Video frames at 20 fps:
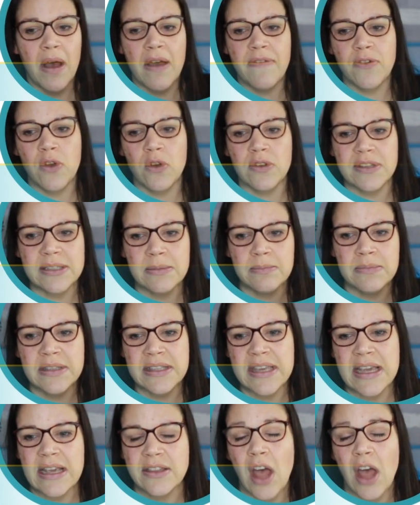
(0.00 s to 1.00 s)
I've got
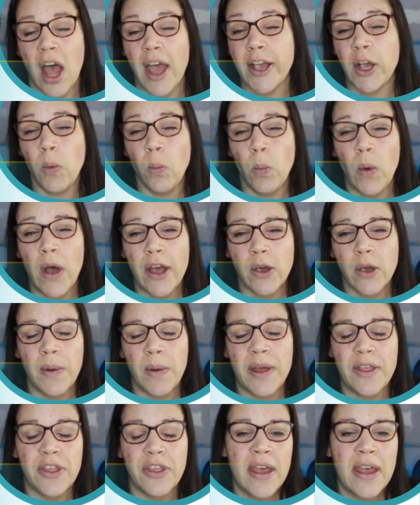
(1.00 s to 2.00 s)
something that I can work
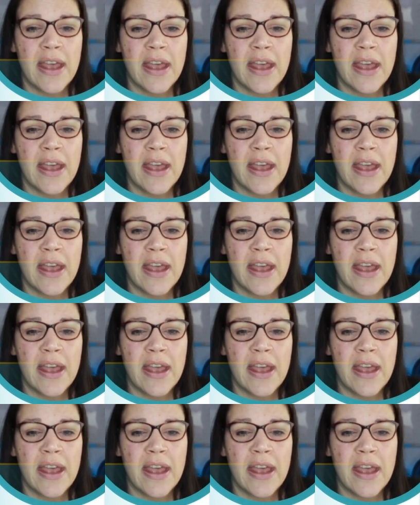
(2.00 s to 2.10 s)
with